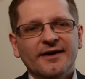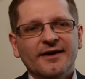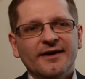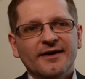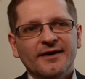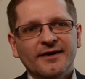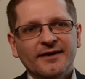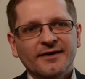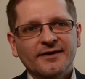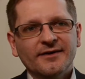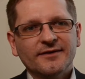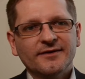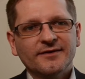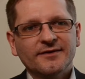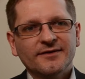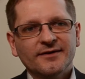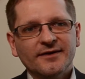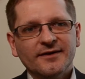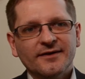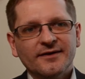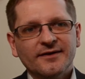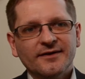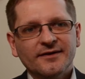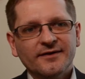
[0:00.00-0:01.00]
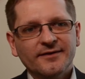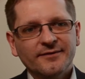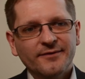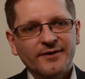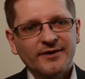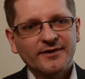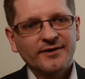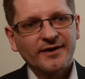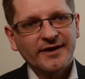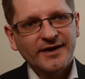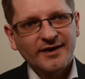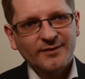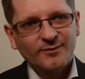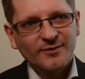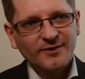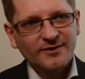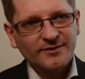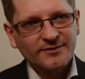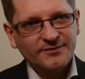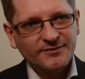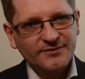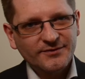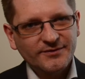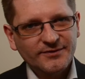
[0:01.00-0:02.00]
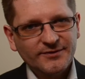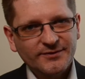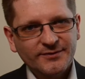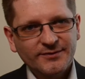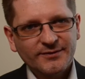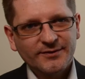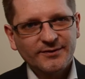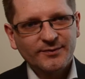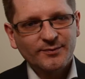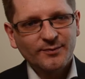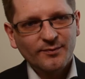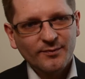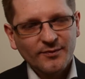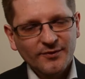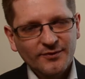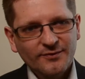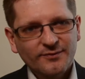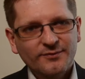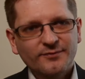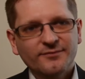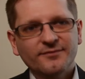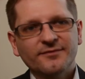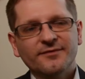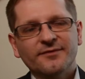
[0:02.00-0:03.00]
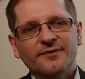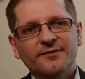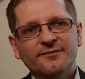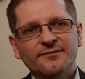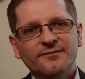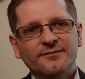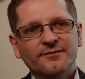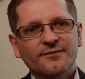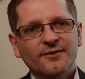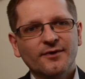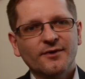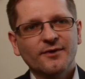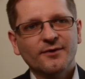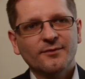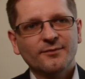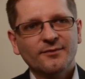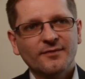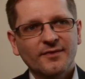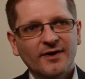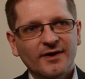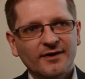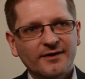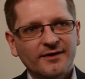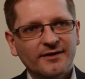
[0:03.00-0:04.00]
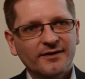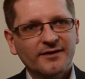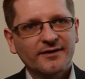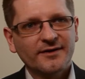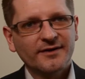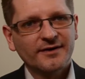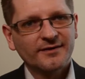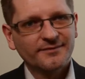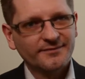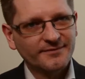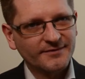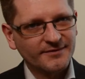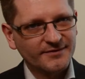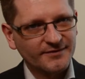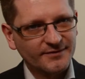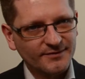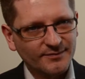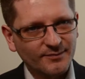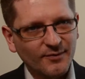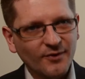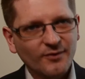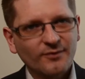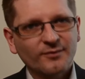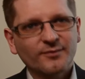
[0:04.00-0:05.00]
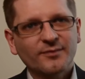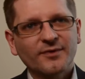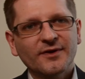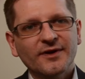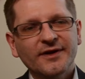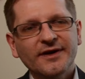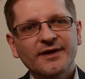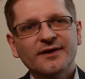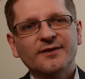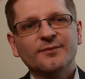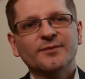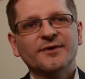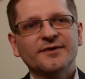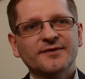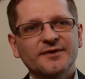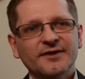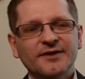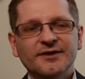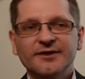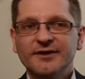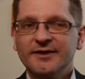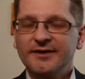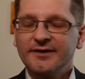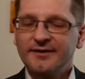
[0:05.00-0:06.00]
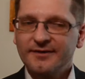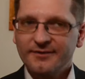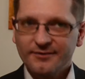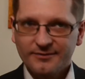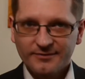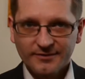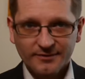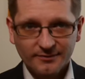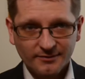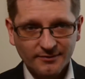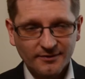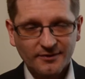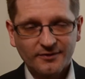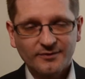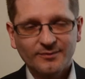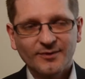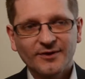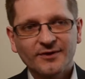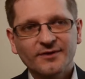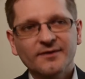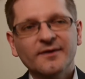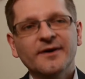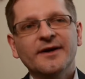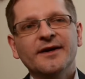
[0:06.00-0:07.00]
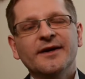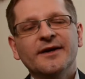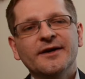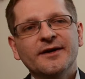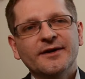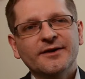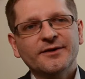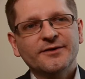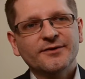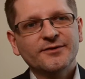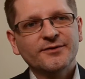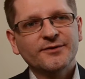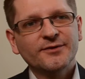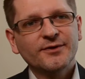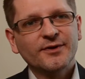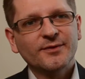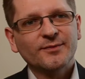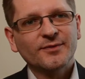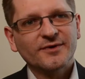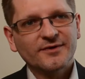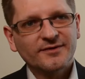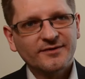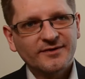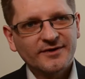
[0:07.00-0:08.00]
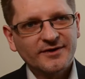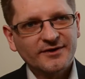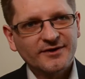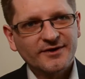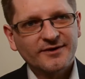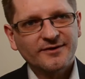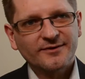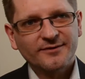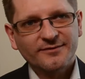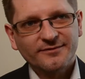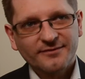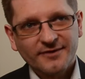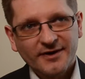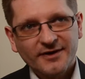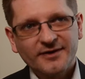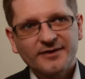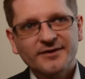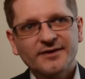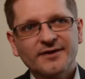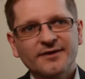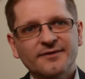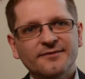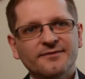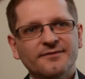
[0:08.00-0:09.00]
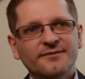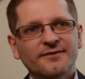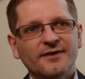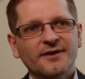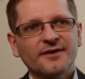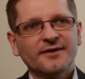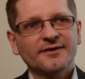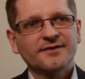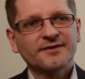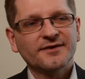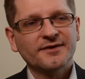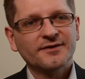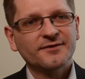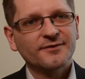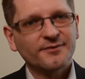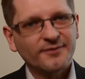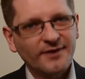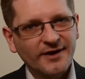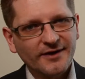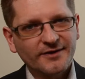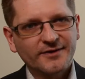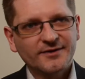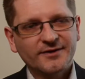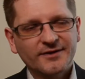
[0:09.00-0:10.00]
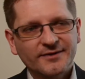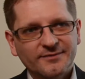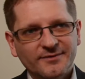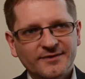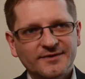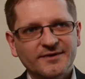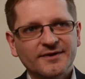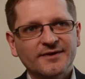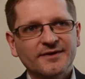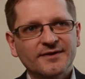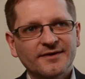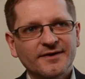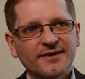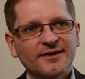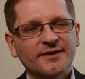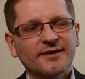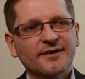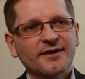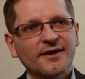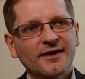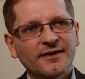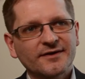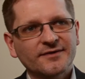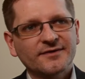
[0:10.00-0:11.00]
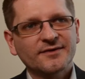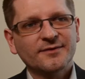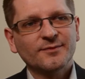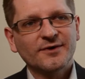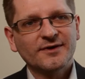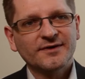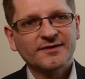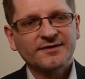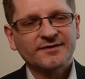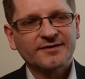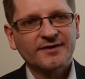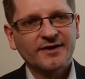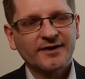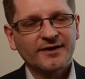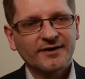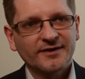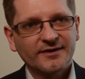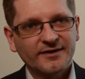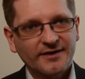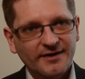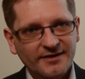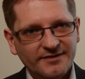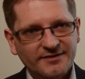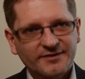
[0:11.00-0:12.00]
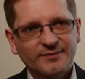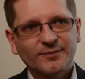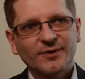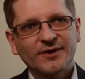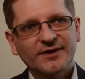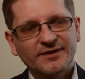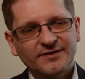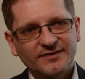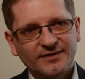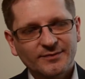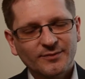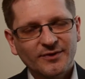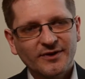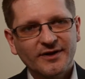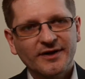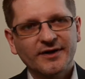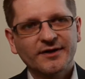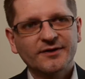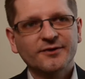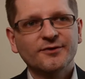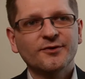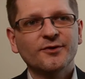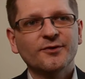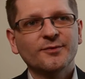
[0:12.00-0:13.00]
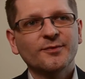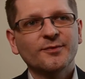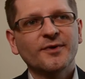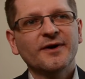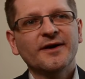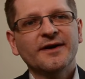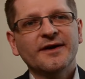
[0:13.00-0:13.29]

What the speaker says: And they were able to move from a small player position, although global, to a position of relative centrality within their customer and supplier group.